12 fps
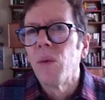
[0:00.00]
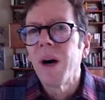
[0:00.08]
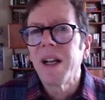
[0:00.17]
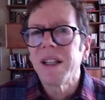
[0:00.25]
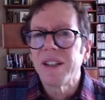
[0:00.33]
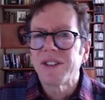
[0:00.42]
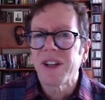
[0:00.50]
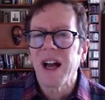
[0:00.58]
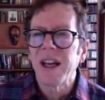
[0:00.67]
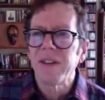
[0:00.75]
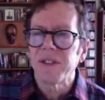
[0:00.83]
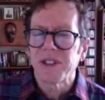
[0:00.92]
it's
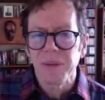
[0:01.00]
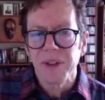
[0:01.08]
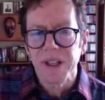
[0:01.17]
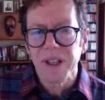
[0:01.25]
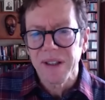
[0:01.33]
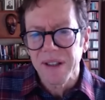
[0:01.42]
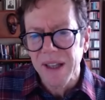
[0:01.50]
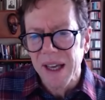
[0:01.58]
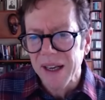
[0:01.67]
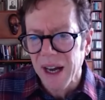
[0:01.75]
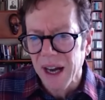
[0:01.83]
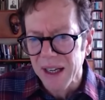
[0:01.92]
kind of something
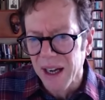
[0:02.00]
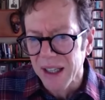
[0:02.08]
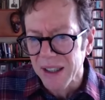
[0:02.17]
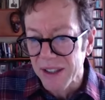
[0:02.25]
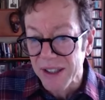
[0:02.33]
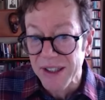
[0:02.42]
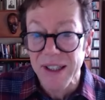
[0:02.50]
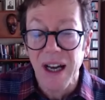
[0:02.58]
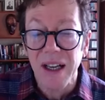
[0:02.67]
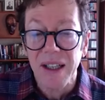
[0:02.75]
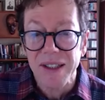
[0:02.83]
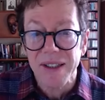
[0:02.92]
that I, I
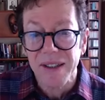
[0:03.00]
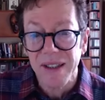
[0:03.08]
discuss